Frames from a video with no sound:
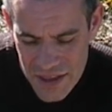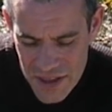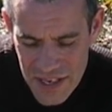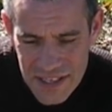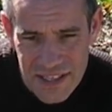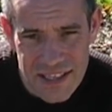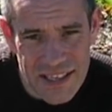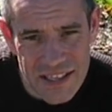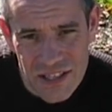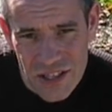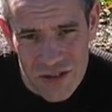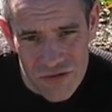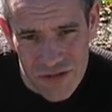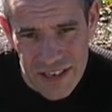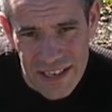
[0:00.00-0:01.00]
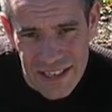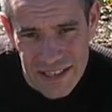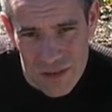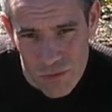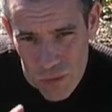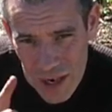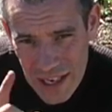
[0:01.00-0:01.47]
This is the
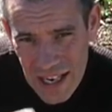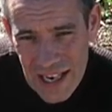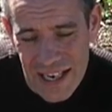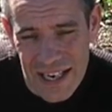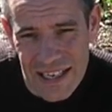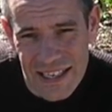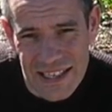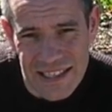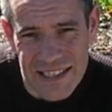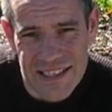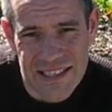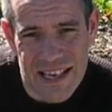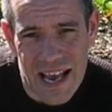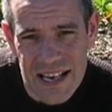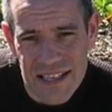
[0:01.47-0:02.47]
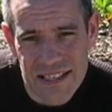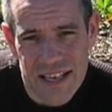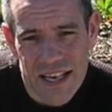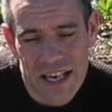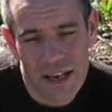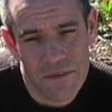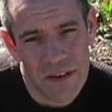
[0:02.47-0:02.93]
reason why an onion set,
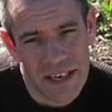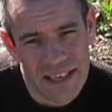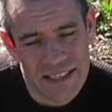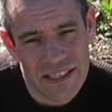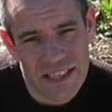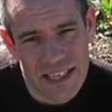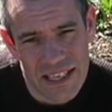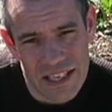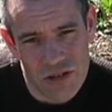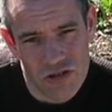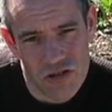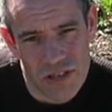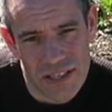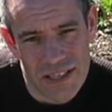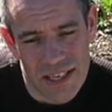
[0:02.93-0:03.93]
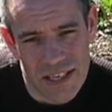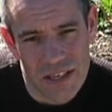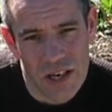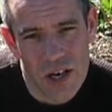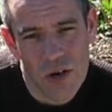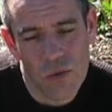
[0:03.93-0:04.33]
if it isn't heat treated,